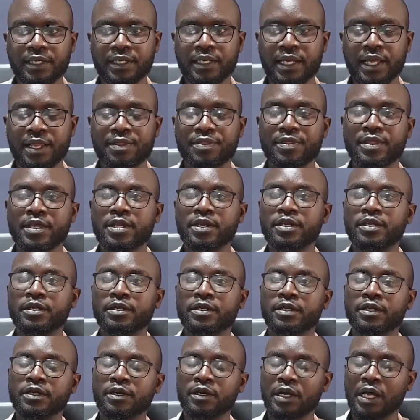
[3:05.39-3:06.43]
And then
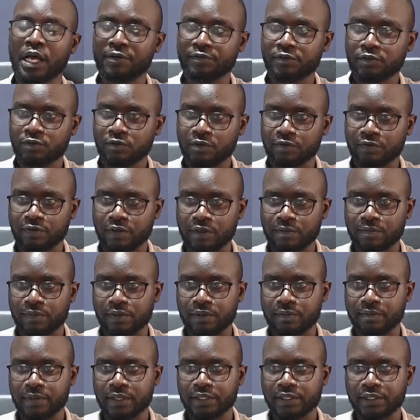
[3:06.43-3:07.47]
after we've
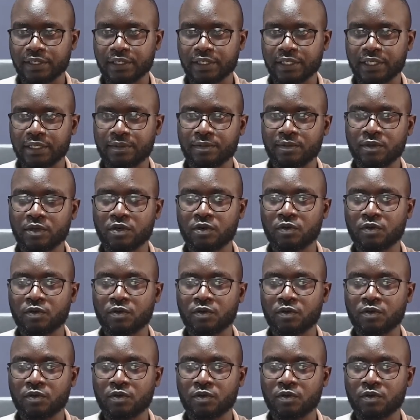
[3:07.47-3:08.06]
implemented them,